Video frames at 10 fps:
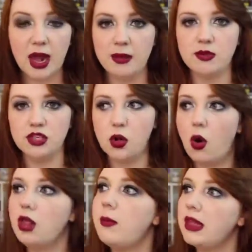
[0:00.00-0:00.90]
I'm just
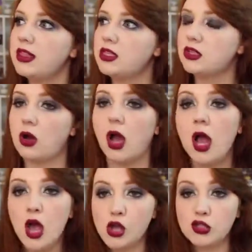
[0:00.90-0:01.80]
all about this song,
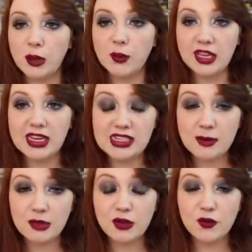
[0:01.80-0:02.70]
so I will link it
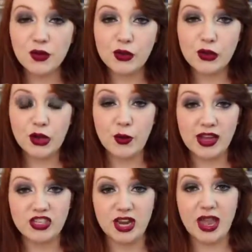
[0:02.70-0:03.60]
down below for you to go
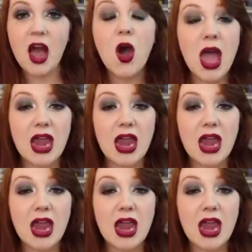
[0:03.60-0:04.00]
and check out,